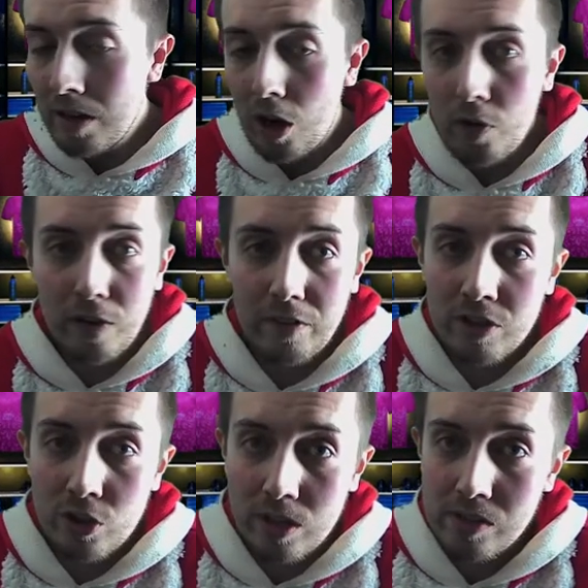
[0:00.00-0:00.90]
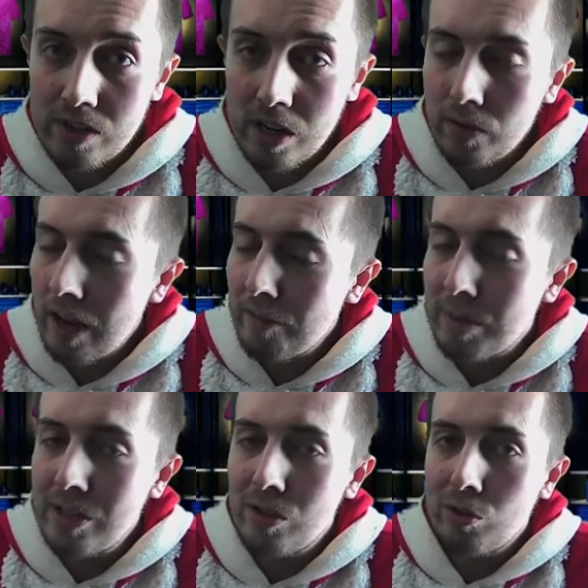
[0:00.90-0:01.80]
hopefully I've enjoyed this video. If you have,
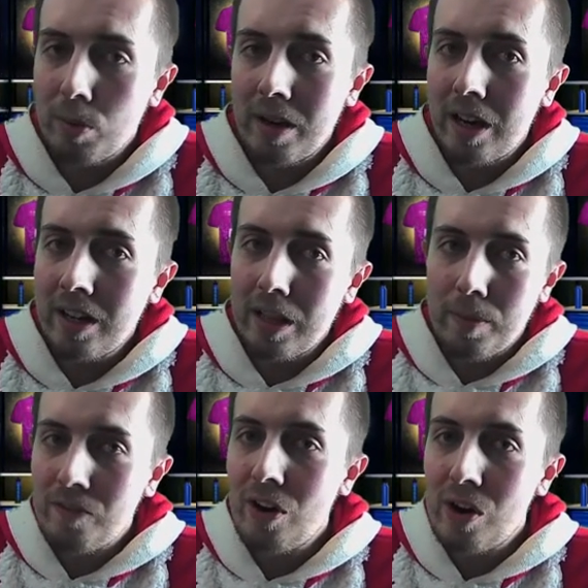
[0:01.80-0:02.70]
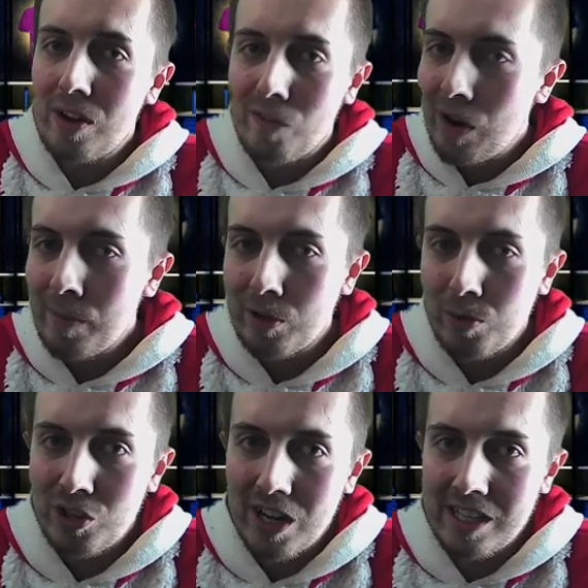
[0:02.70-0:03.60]
please do drop it a like. That'd be very, very much
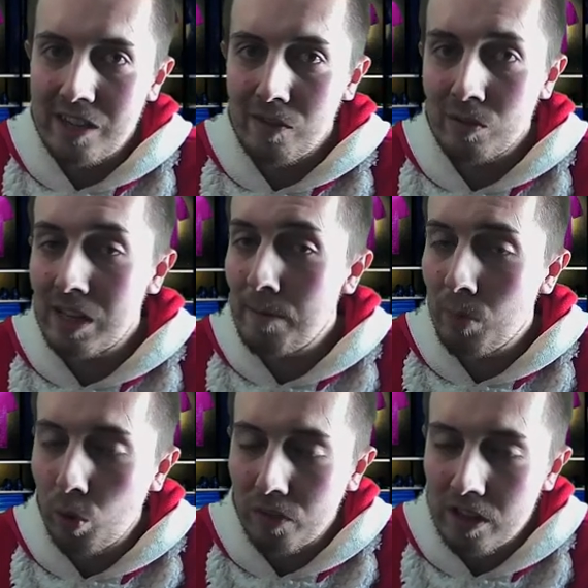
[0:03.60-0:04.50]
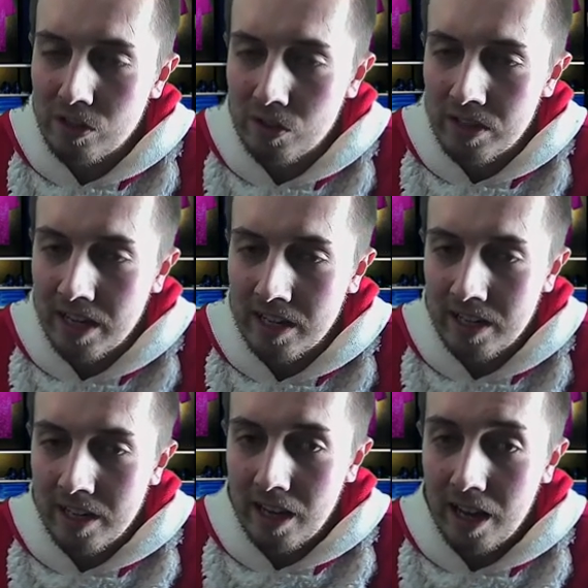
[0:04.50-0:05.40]
appreciated. If you want to see more of this content,
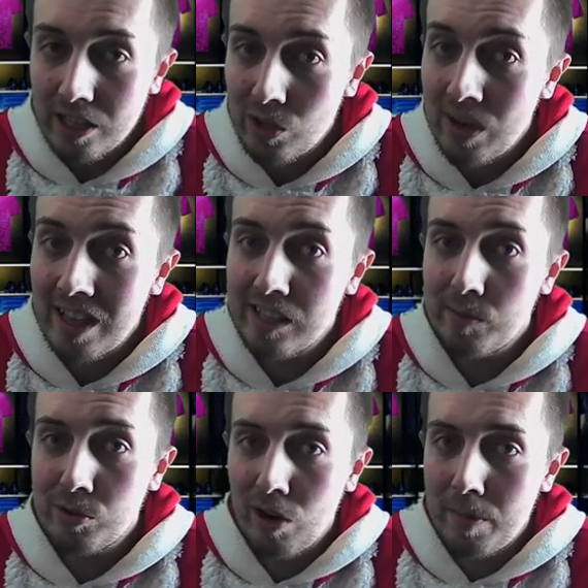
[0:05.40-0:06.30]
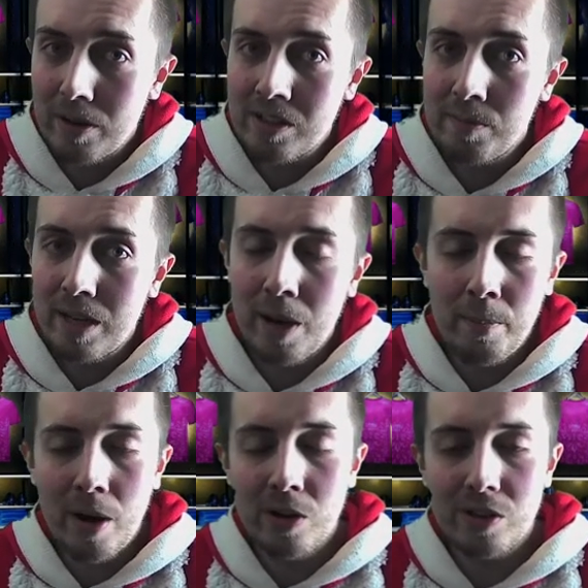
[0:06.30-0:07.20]
do hit that subscribe button, become
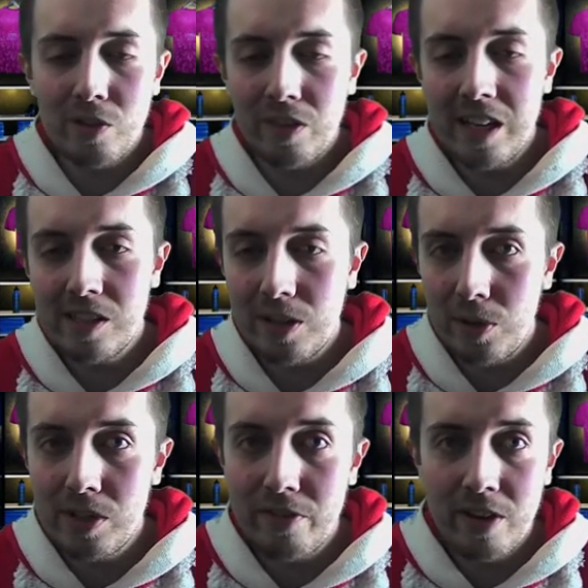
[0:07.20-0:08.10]
part of the exclusive